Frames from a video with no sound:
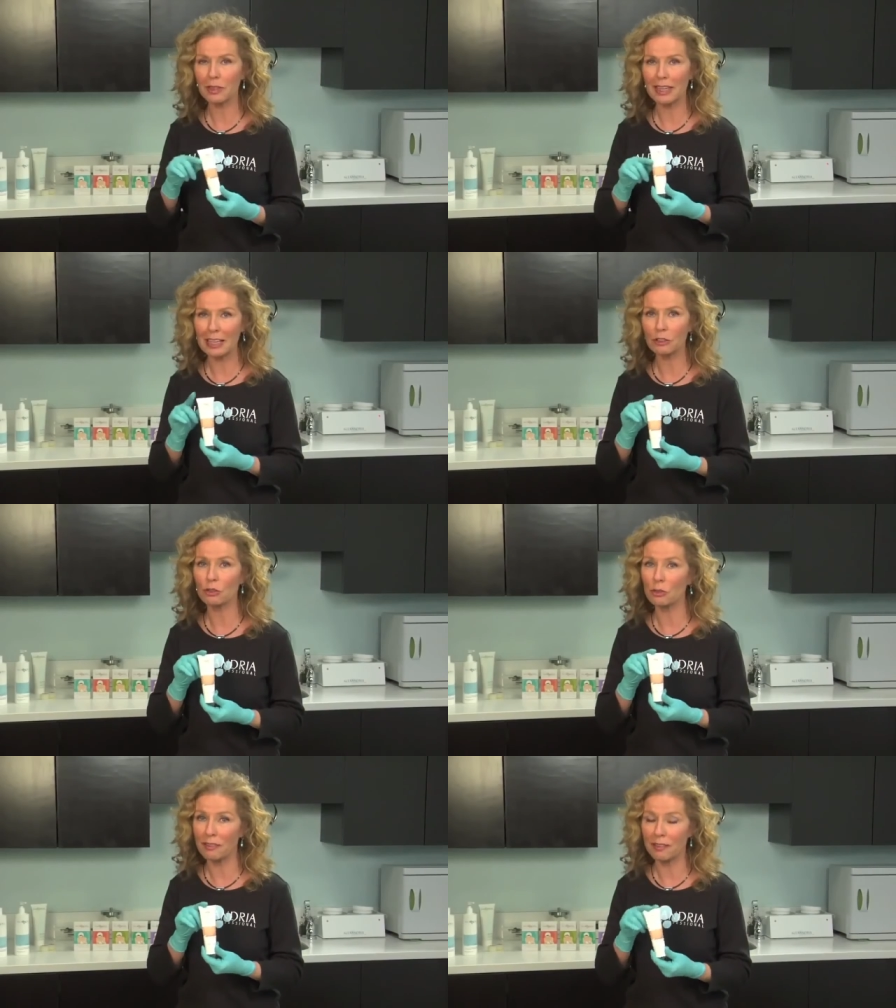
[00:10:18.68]
will last
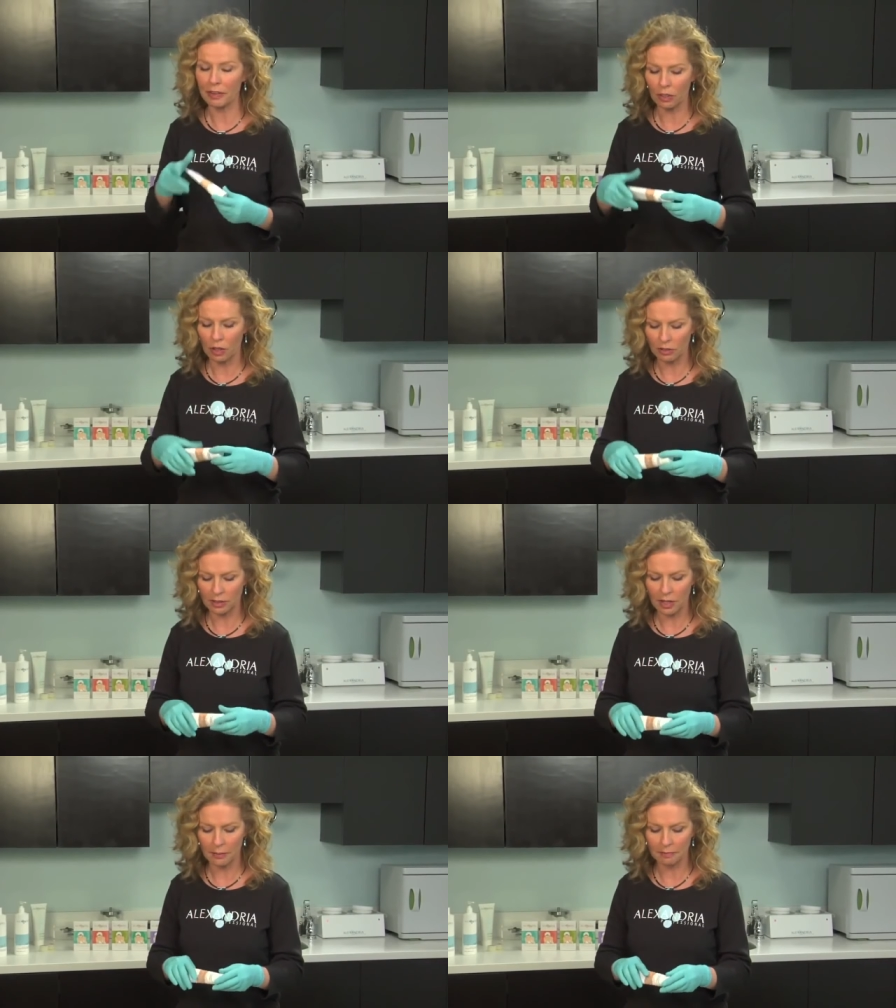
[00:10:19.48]
you a very long
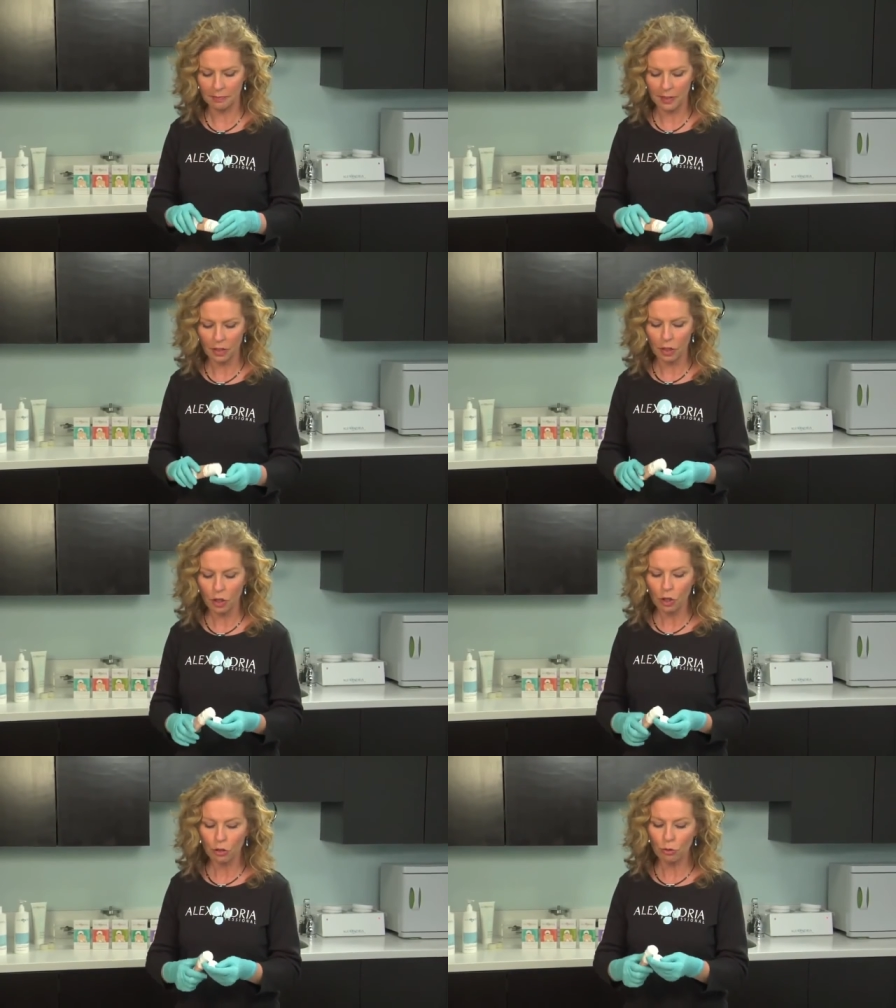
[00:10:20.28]
time.
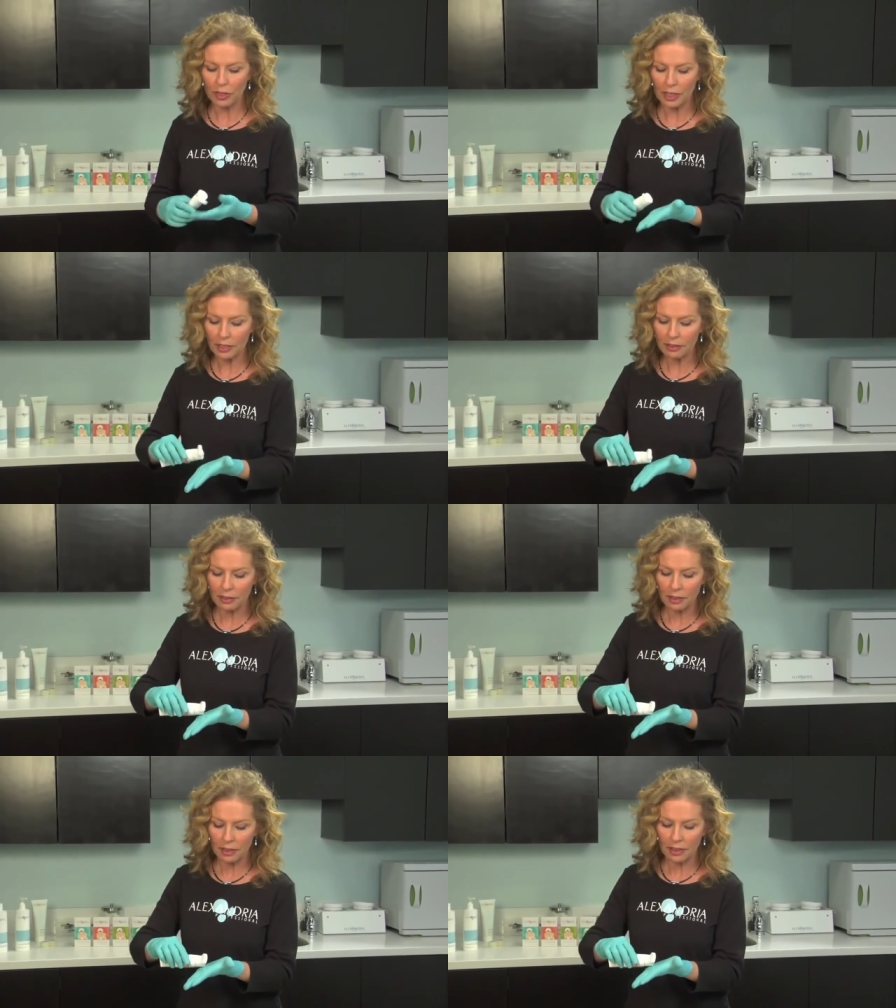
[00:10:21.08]
You need,
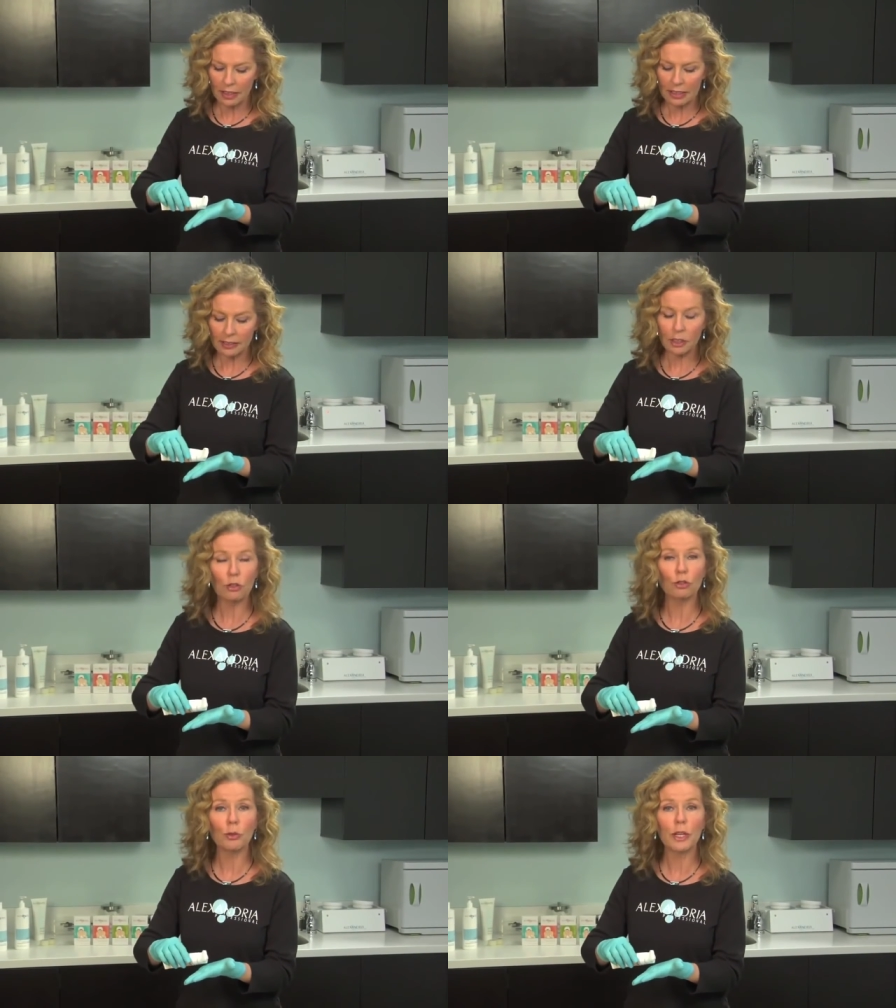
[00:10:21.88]
let's say
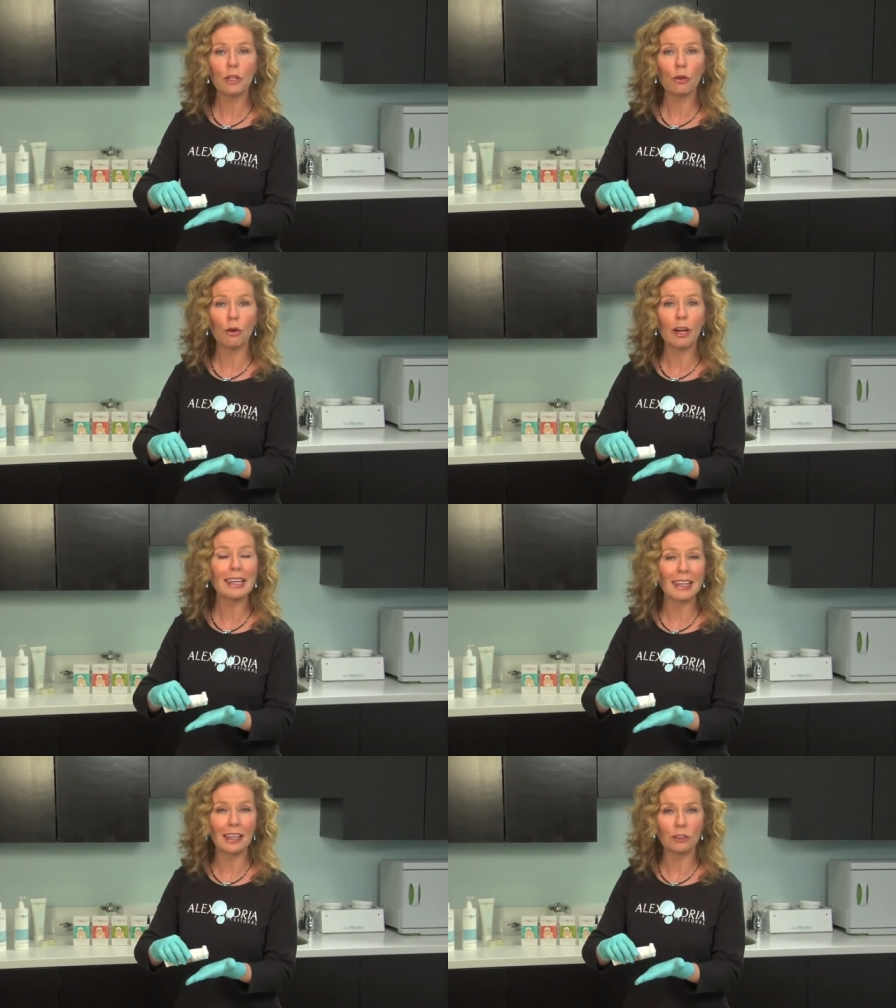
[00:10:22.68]
you're doing your
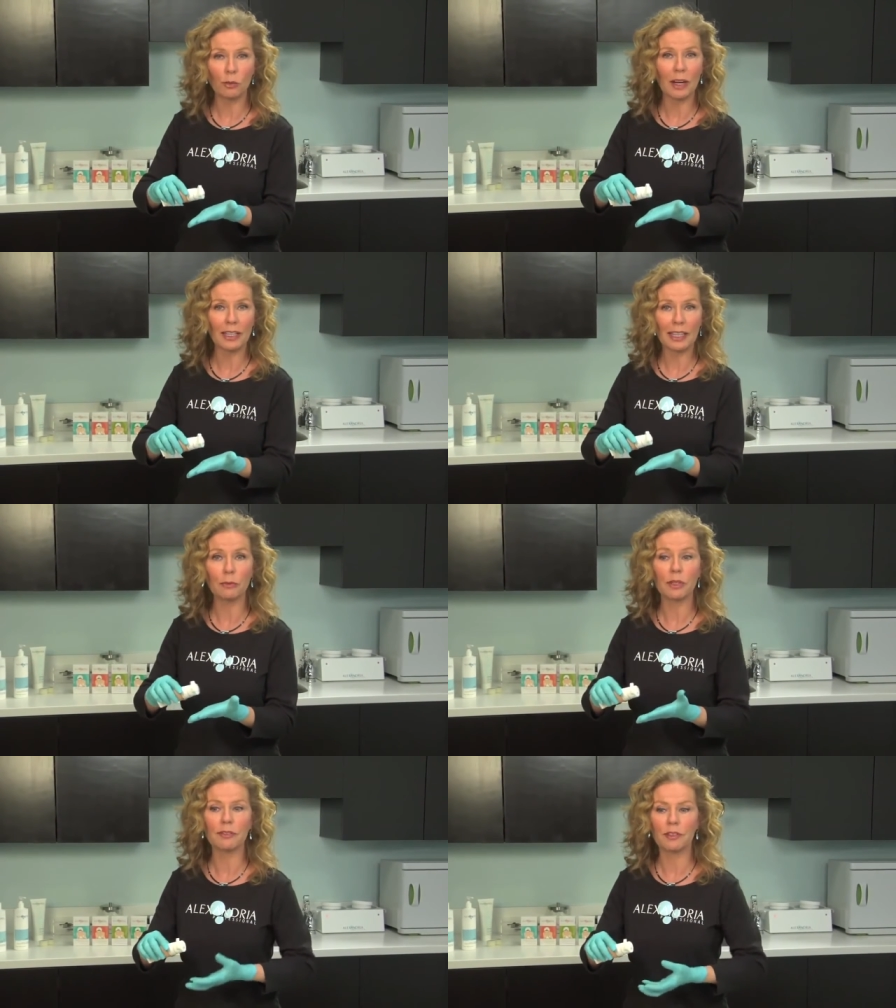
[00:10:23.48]
legs, you want to get
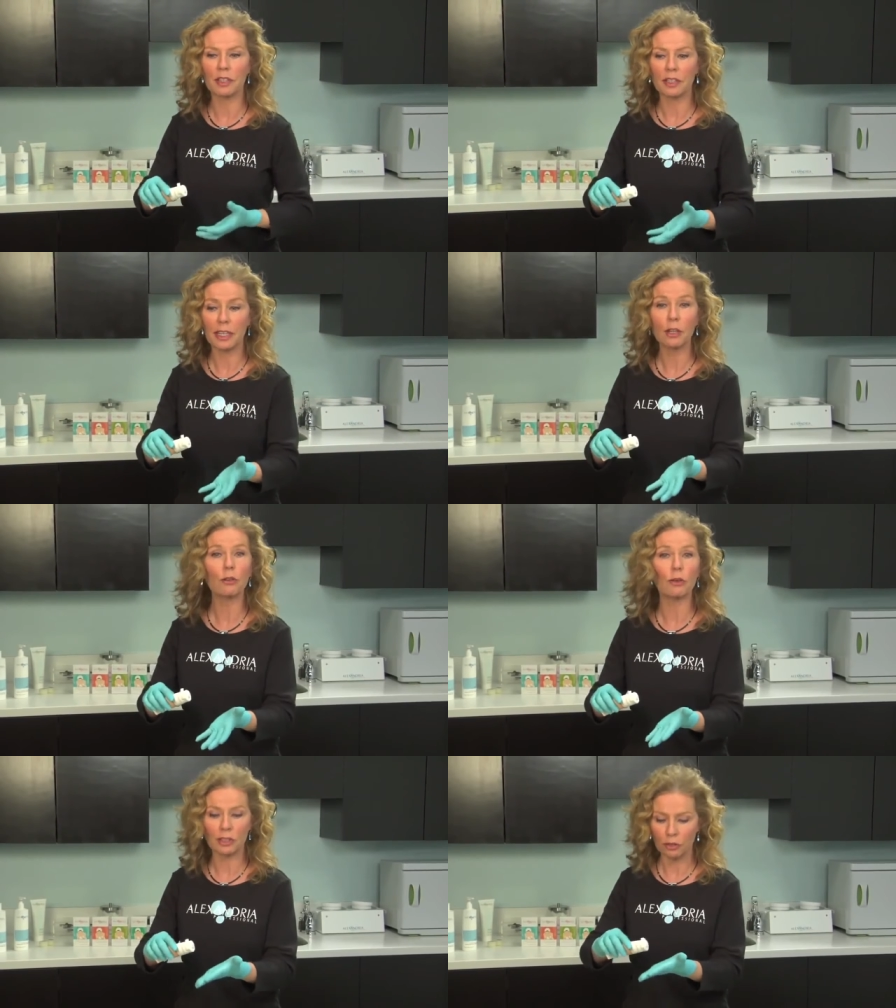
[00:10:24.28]
rid of the
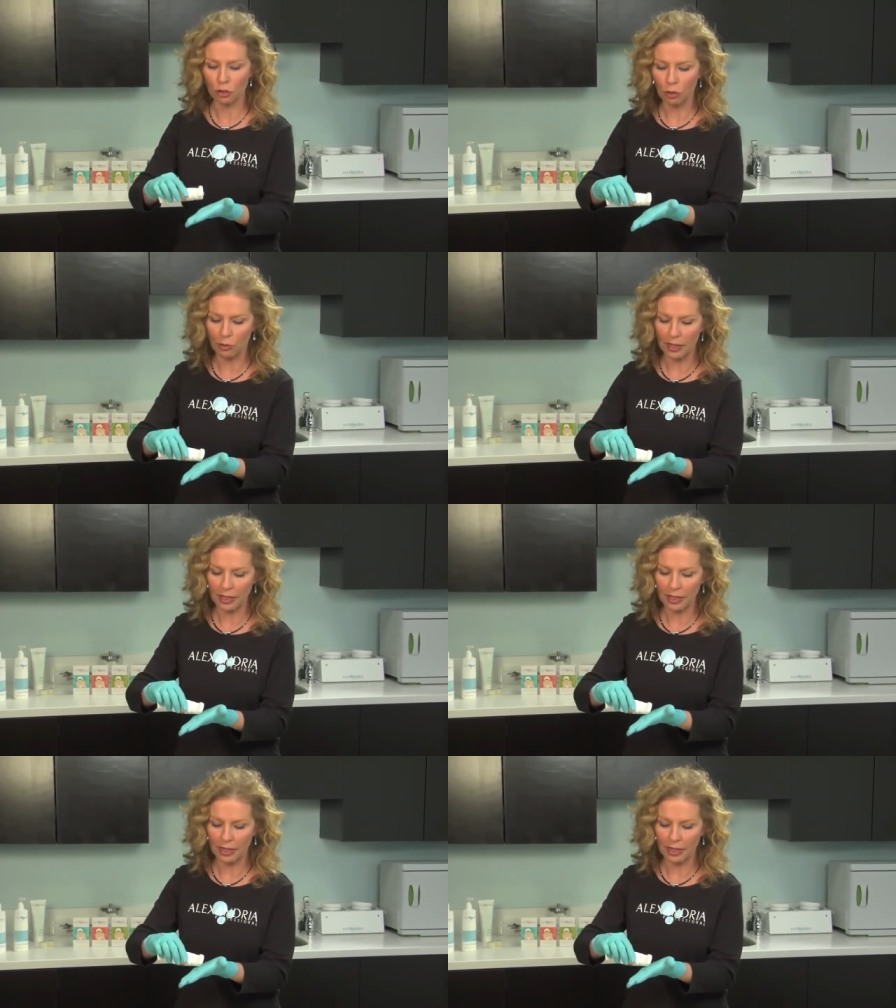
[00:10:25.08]
ingrowns on your lower